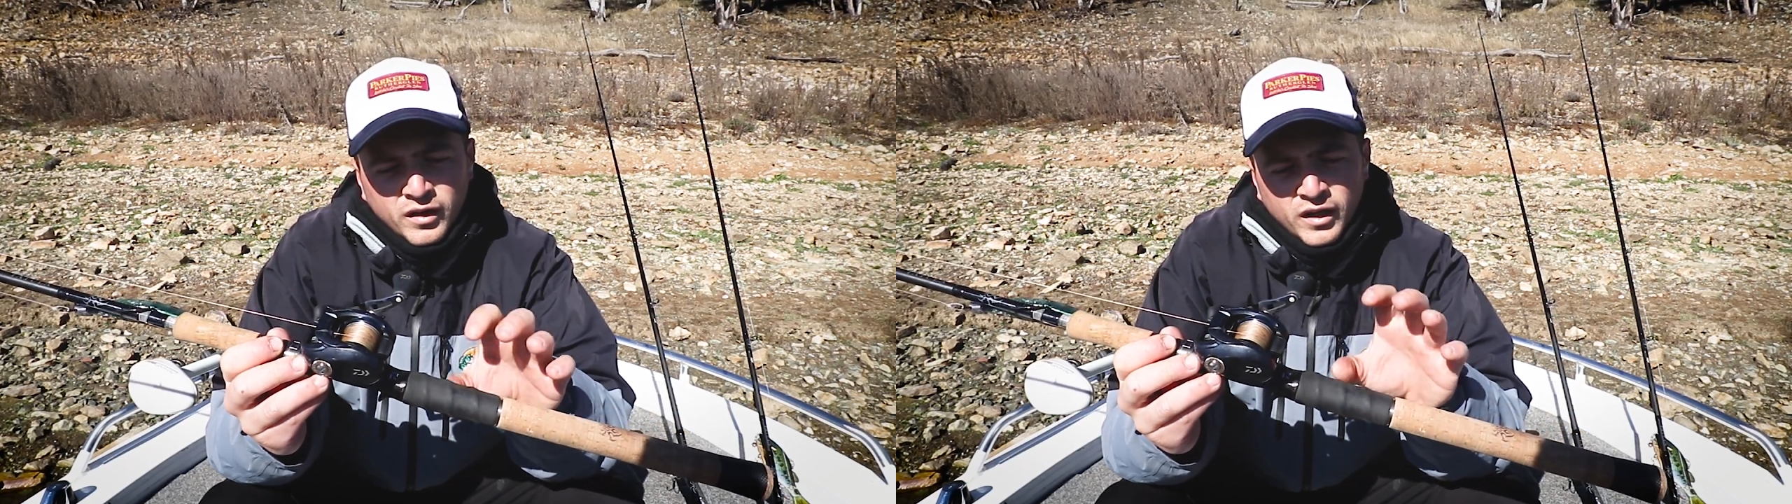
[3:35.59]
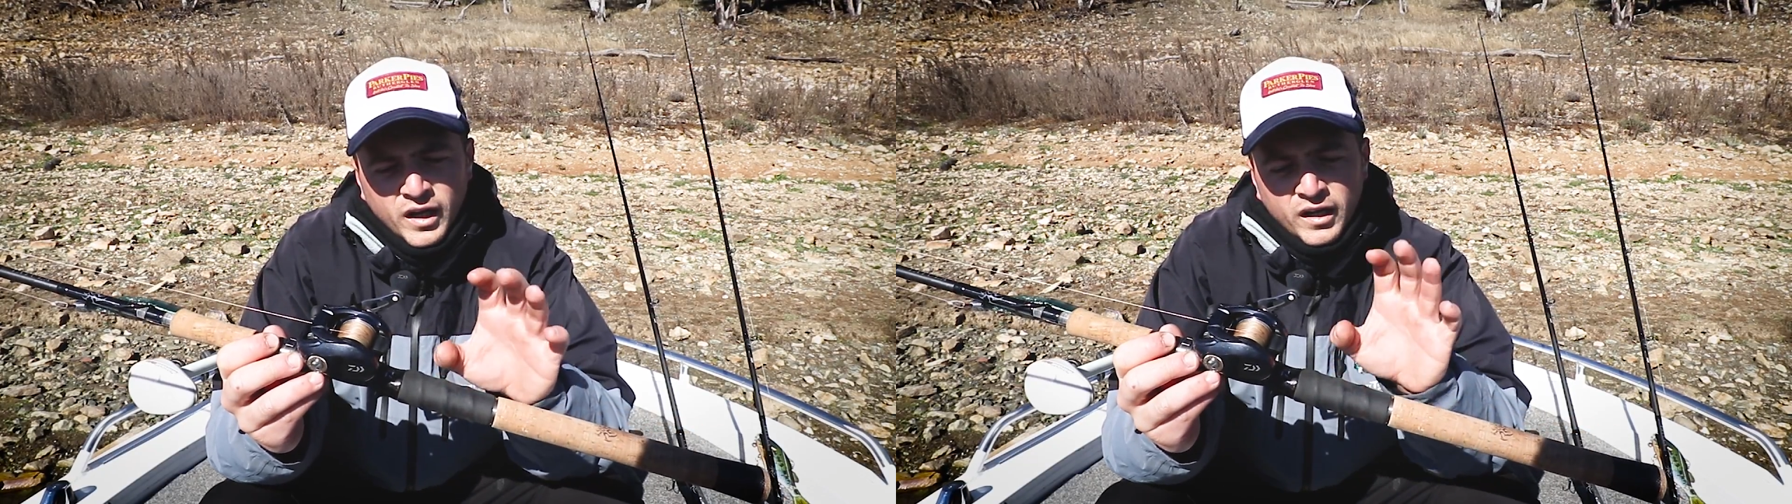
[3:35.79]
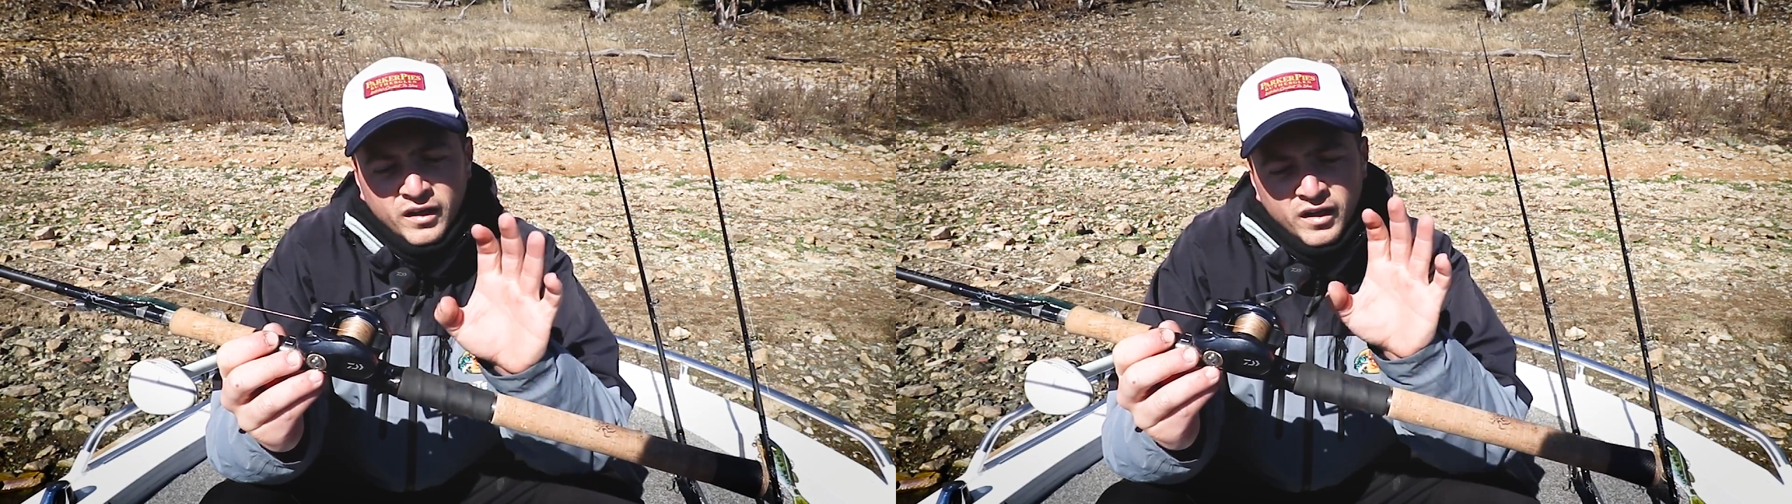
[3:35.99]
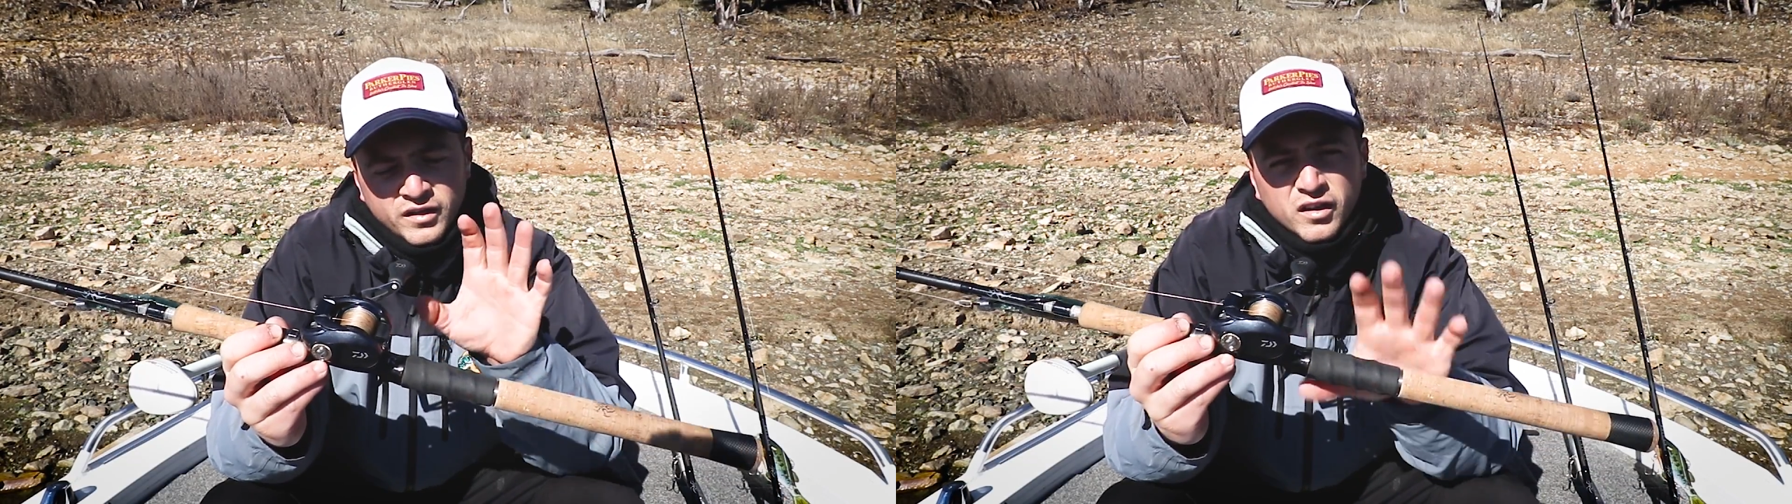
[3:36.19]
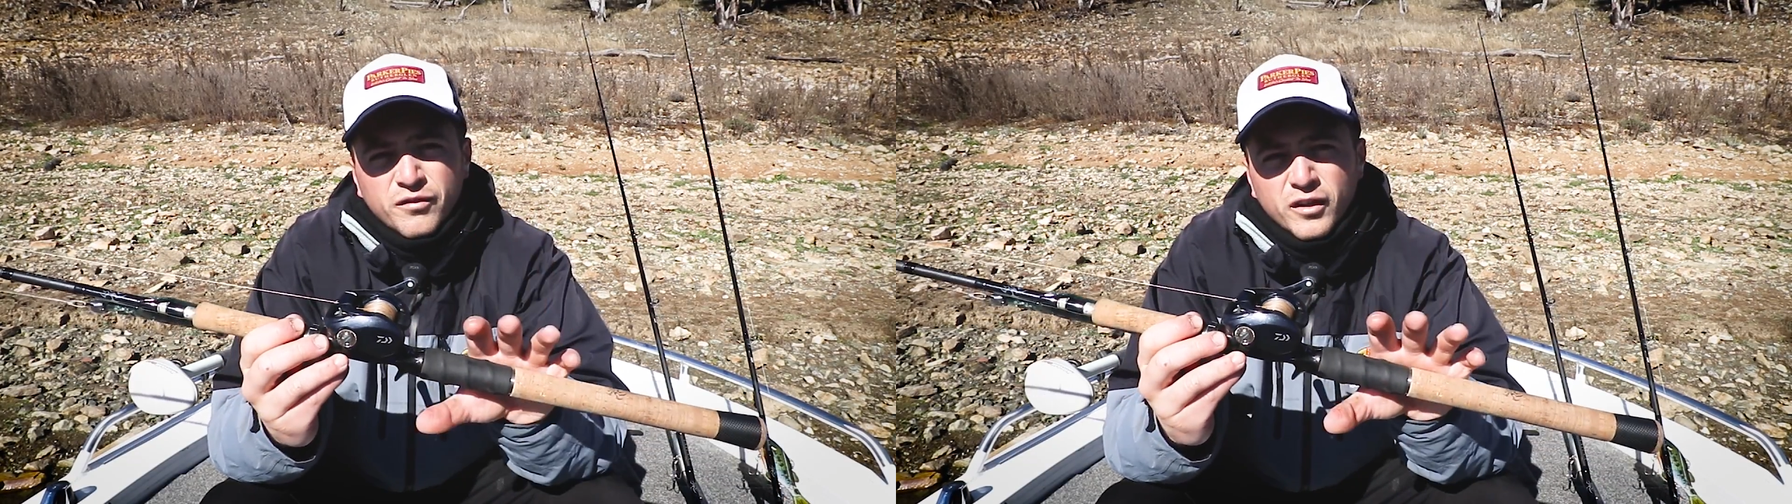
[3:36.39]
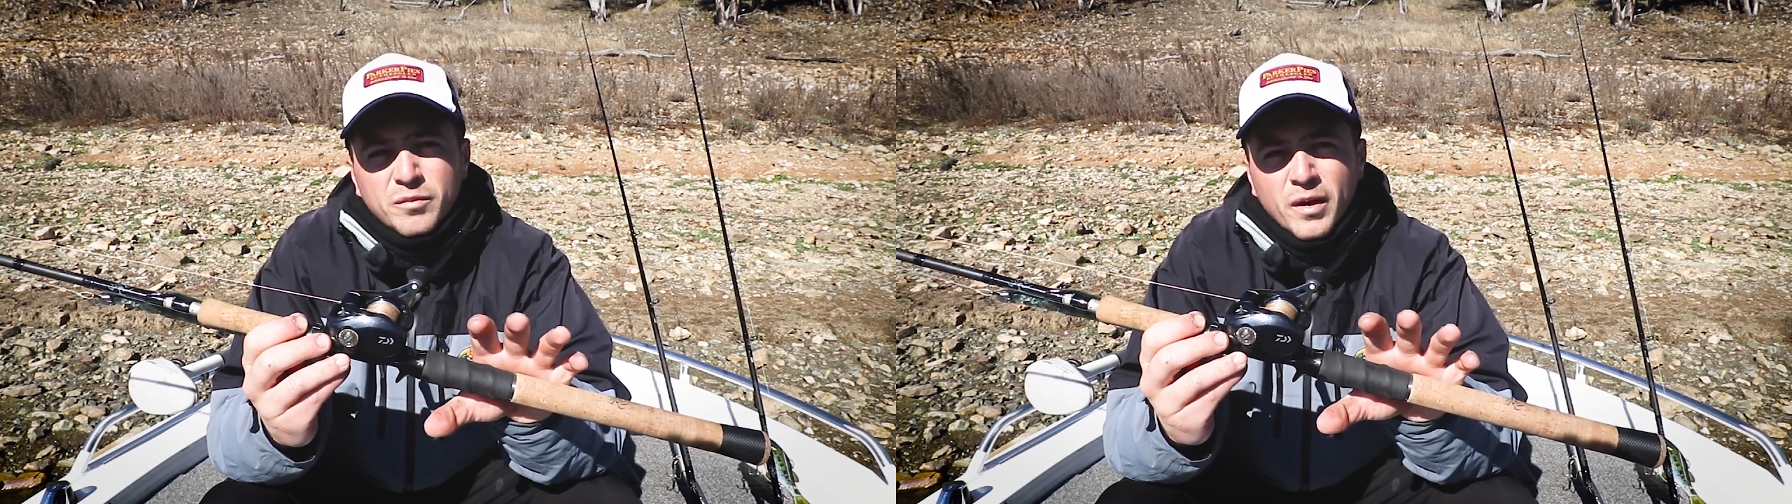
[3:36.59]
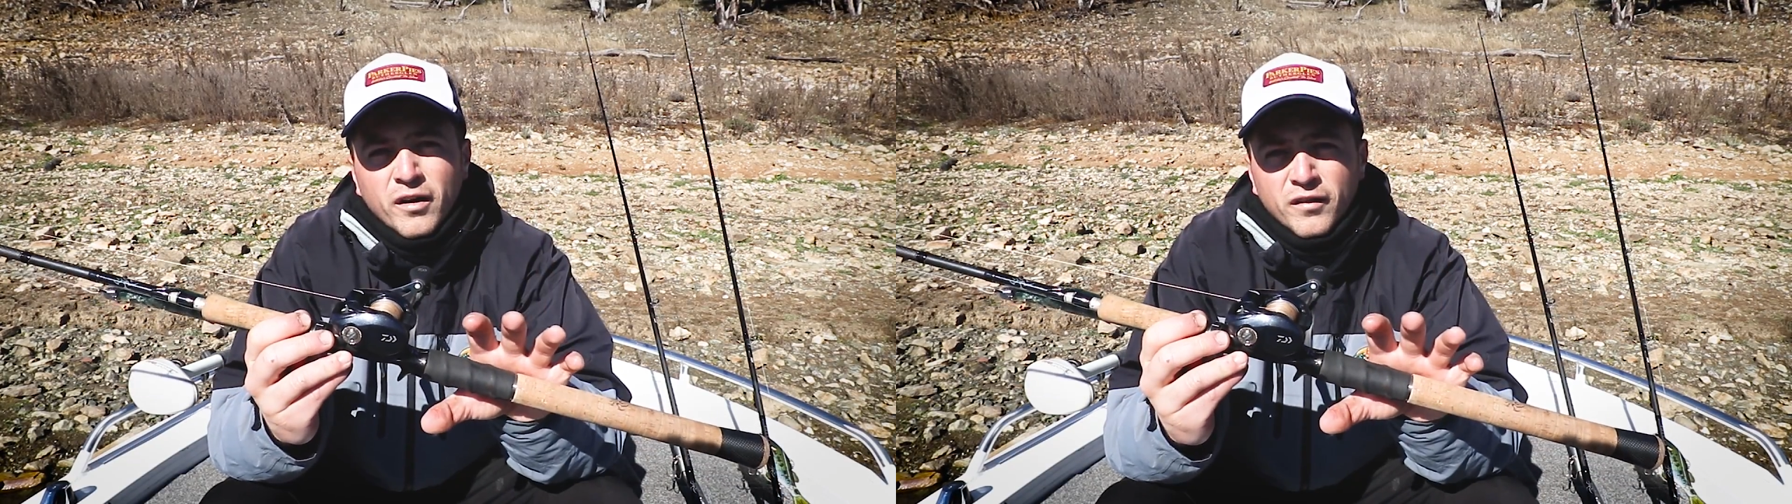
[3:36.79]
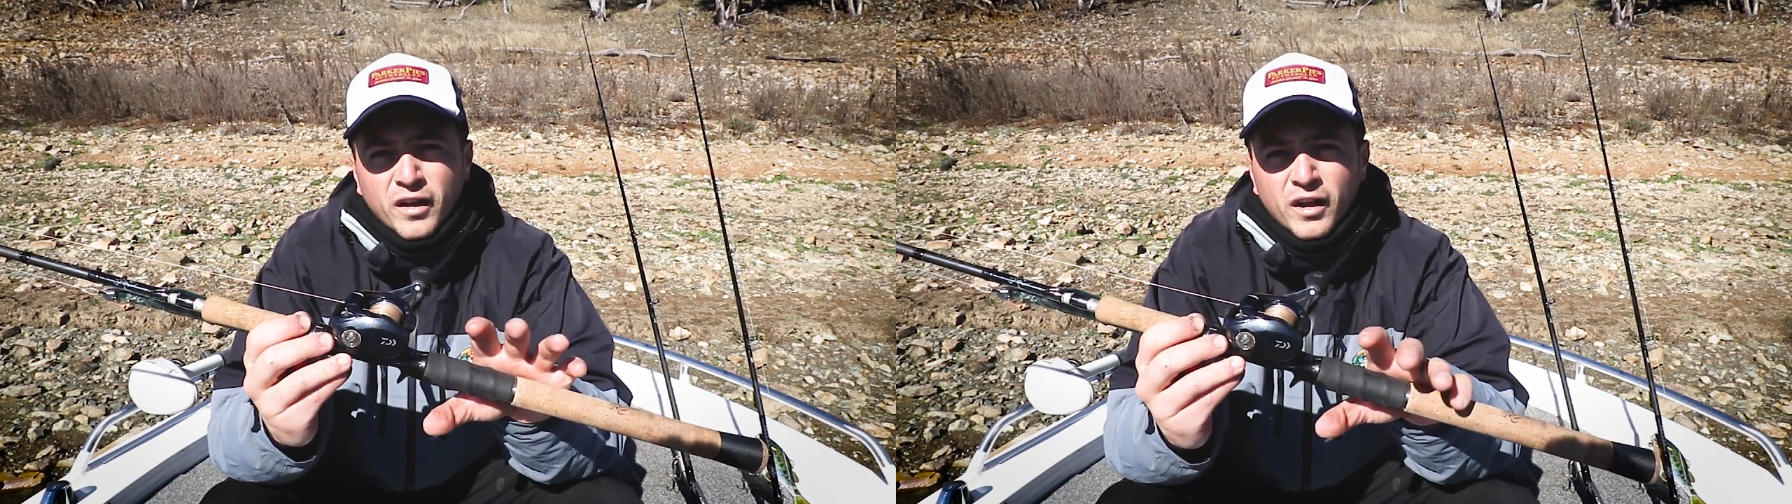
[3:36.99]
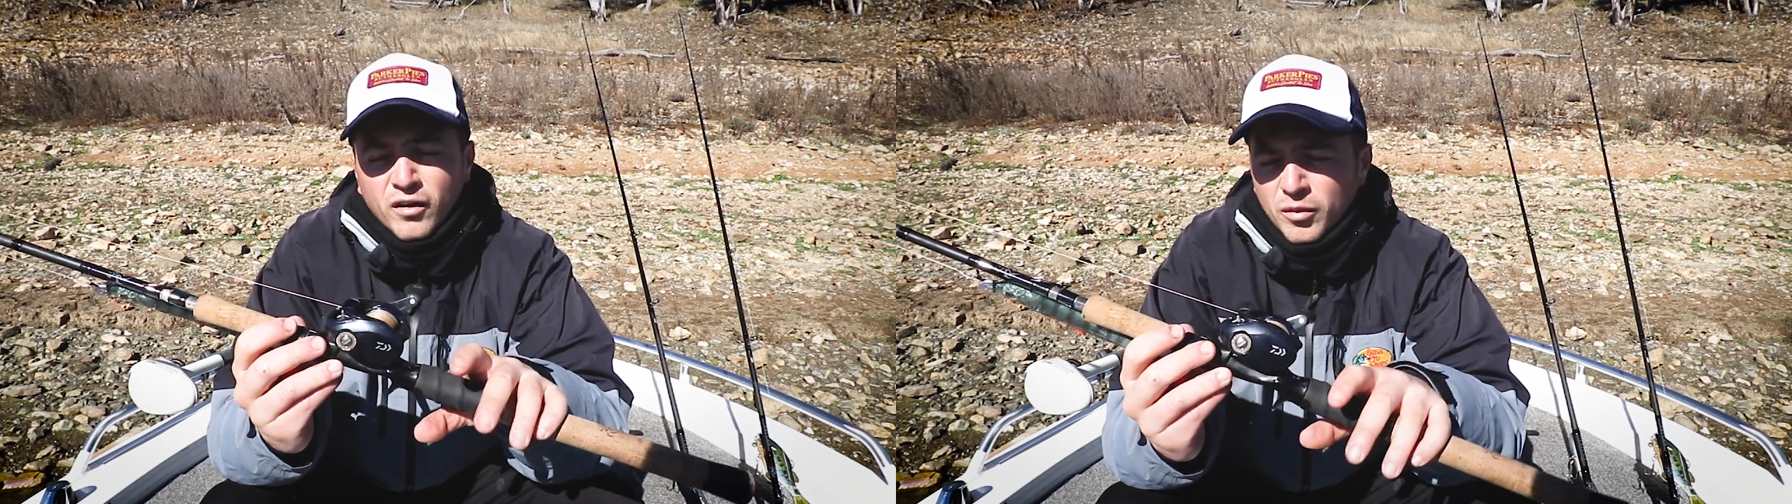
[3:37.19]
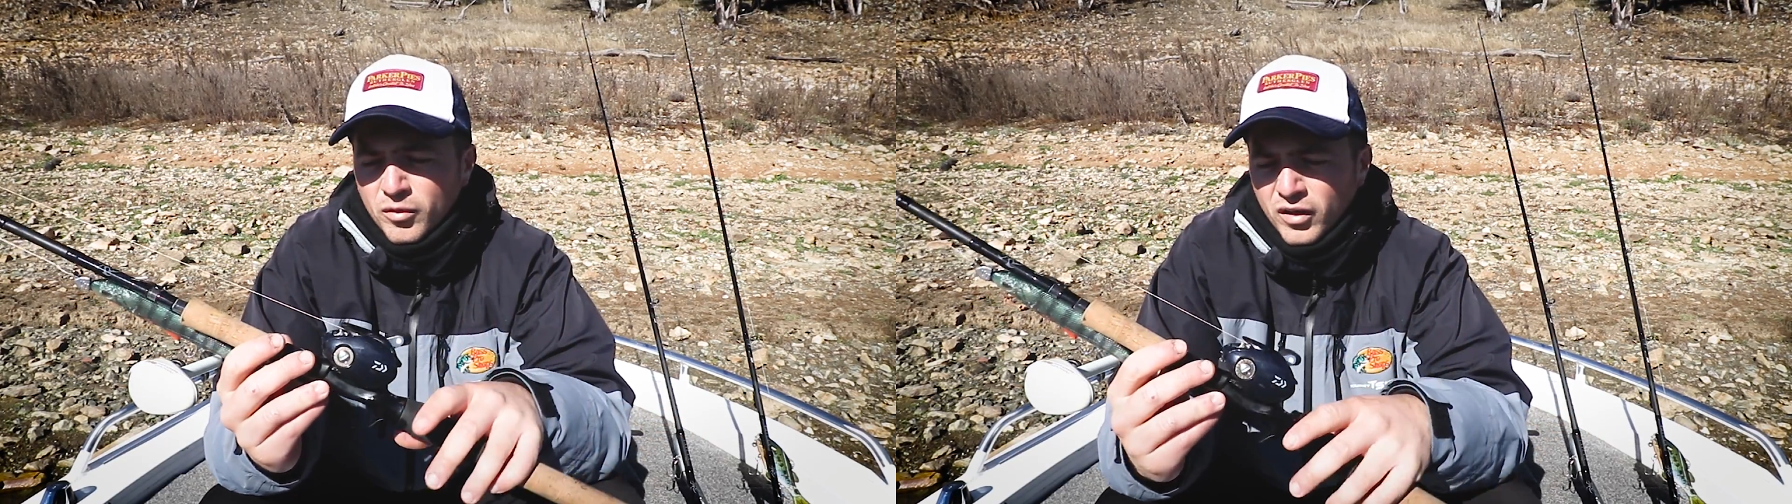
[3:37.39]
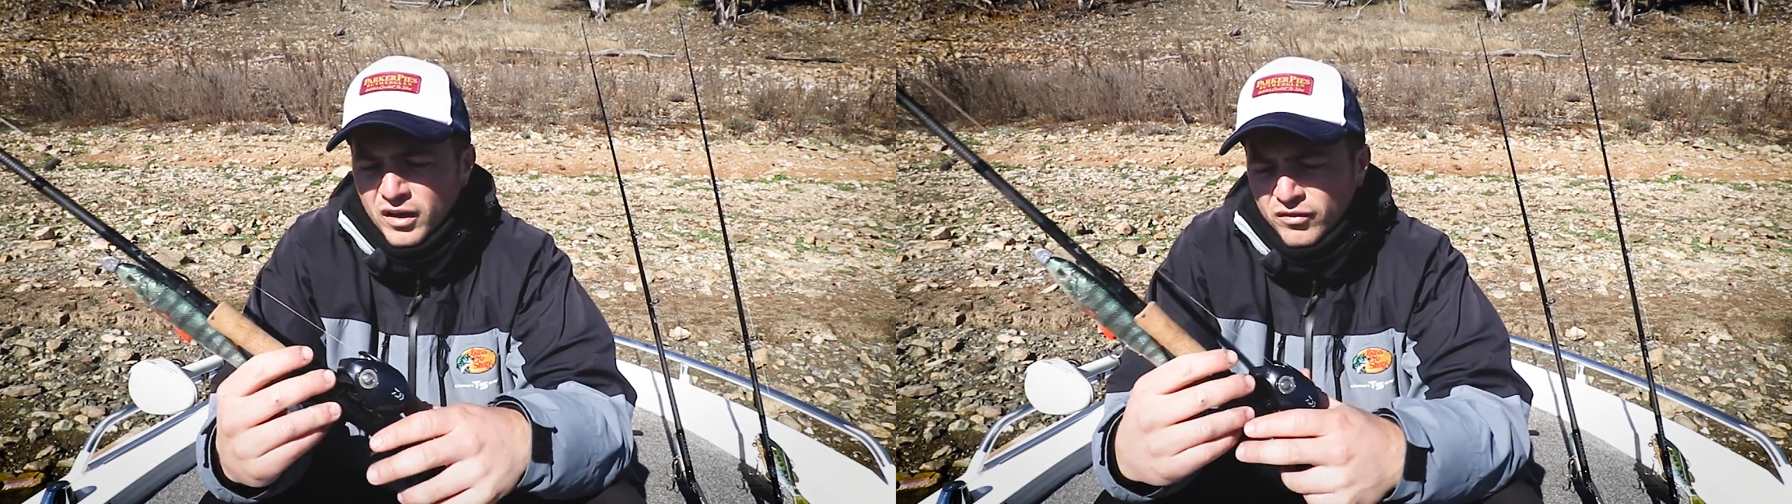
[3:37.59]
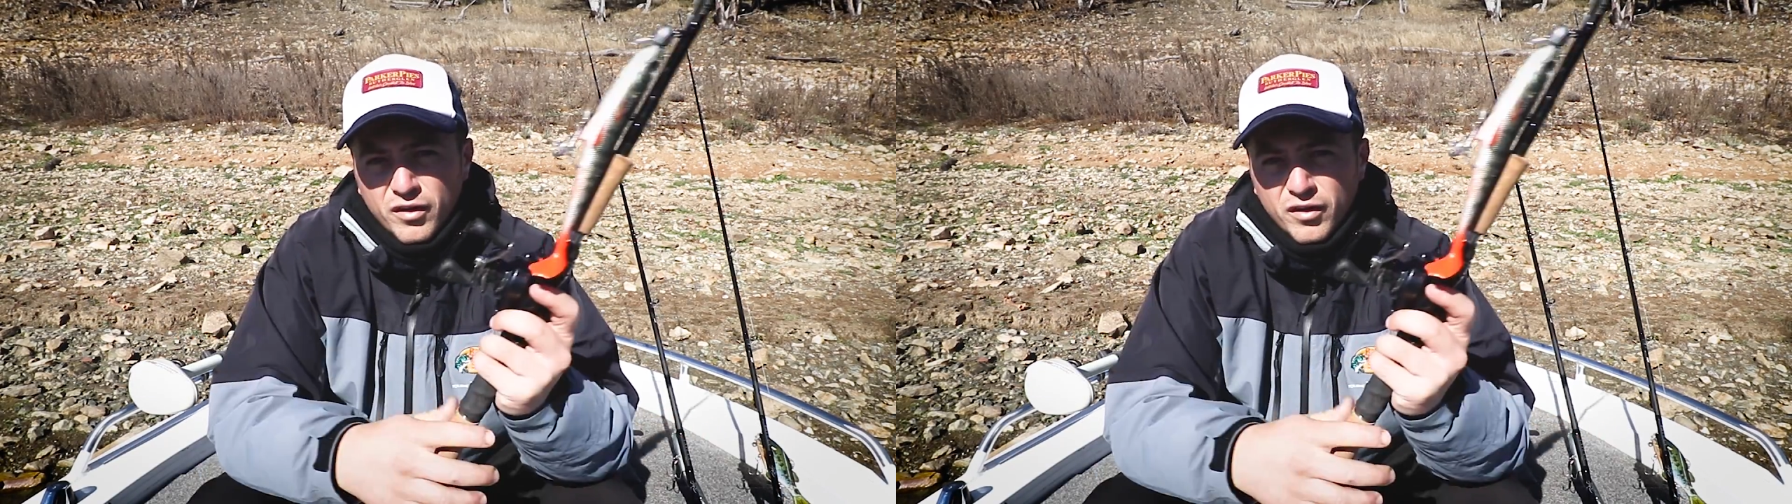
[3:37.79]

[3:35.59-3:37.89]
and it just fits better in the hand, I believe.